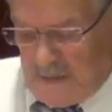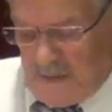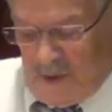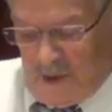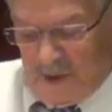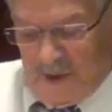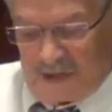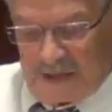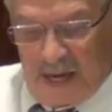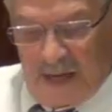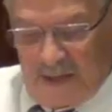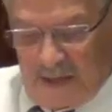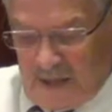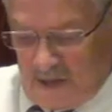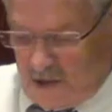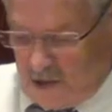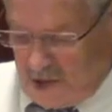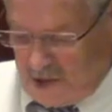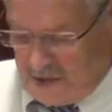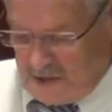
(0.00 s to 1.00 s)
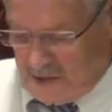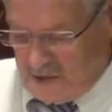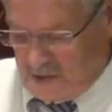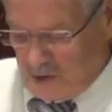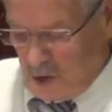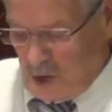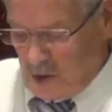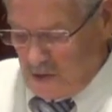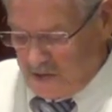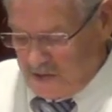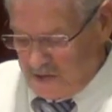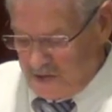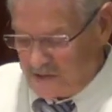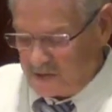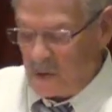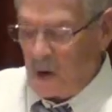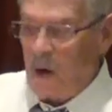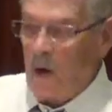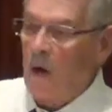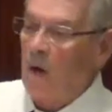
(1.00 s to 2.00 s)
because I think Jesus calls
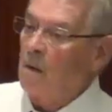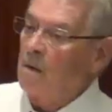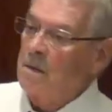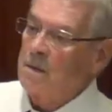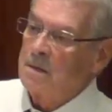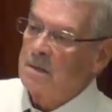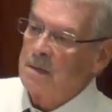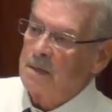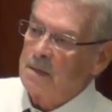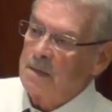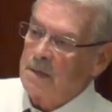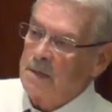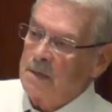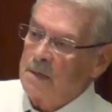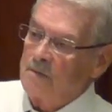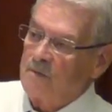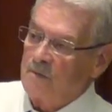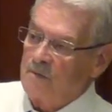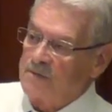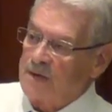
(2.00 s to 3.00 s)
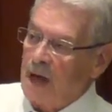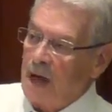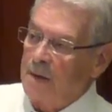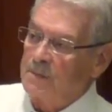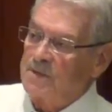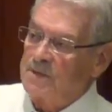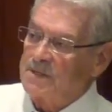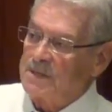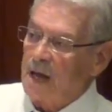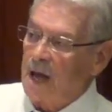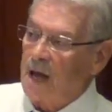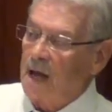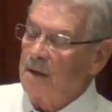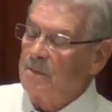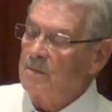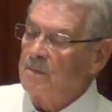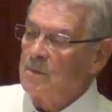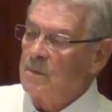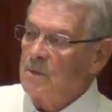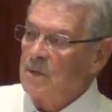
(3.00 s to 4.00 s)
us all from time to
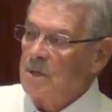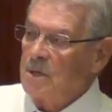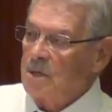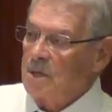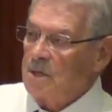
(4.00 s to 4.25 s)
time.